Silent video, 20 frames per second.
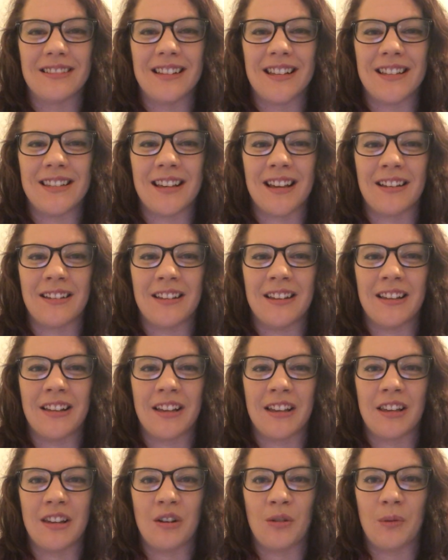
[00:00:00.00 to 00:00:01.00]
exactly,
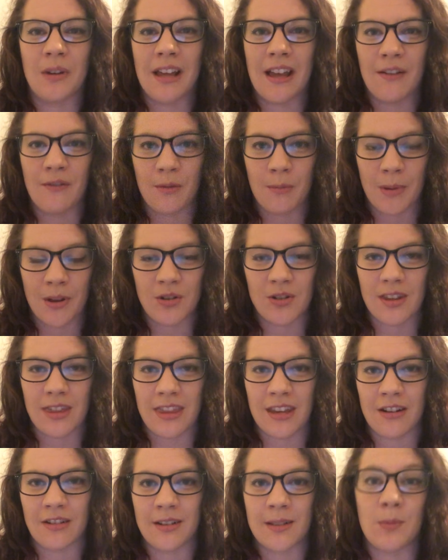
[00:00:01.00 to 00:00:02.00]
we have a bunch of
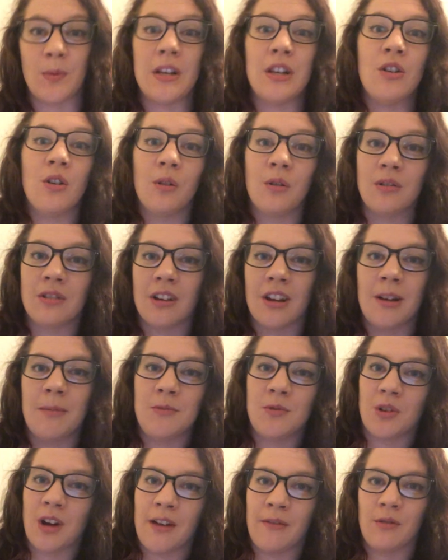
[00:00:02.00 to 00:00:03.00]
theories. We know
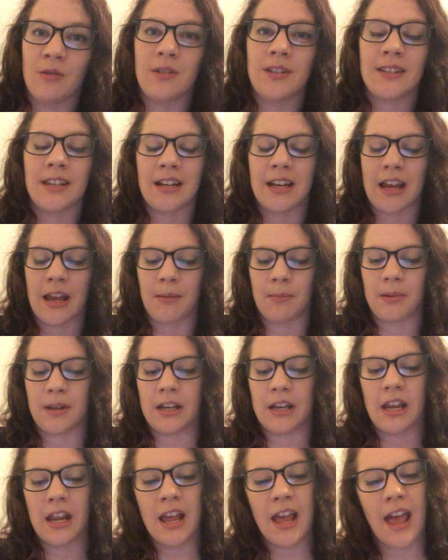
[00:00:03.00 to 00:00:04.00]
time travel is going to
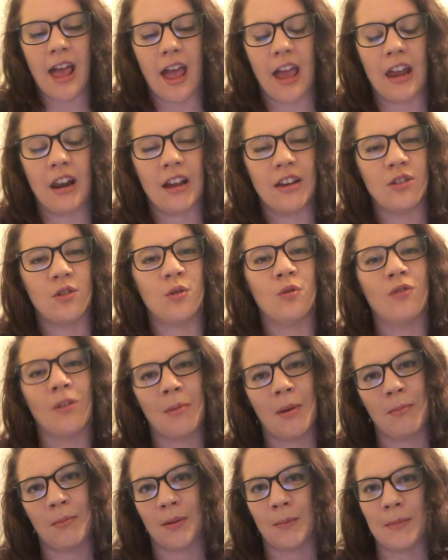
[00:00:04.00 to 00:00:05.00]
happen, and I do
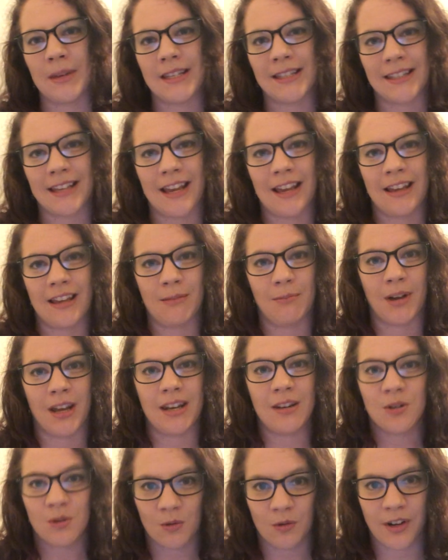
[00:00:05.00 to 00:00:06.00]
remember me saying in my
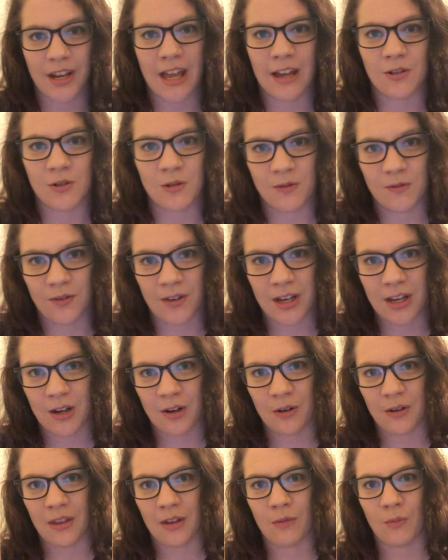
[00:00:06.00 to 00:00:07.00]
initial reaction
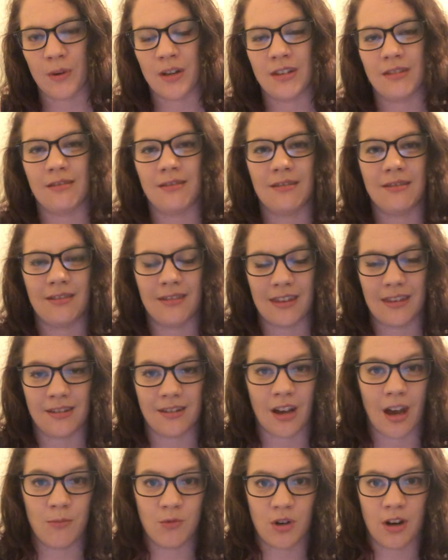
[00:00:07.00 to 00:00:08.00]
video that the
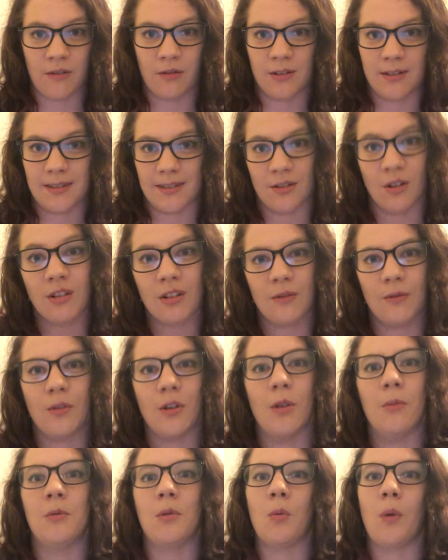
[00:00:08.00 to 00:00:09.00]
time travel is not
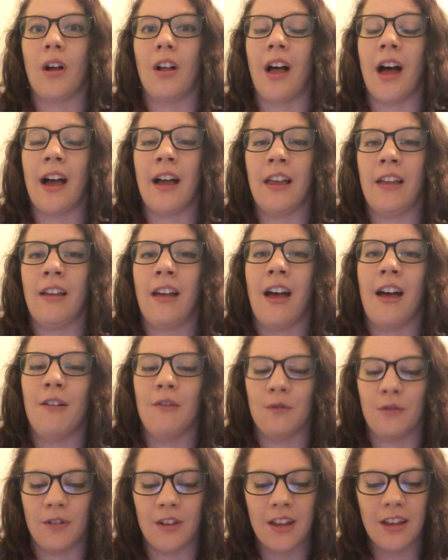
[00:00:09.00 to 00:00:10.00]
confirmed. Well, I
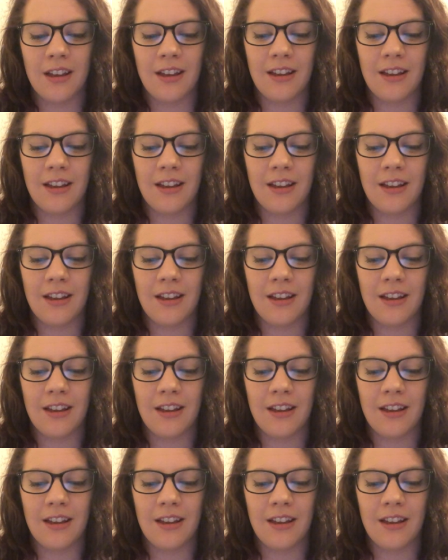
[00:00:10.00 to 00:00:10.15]
have,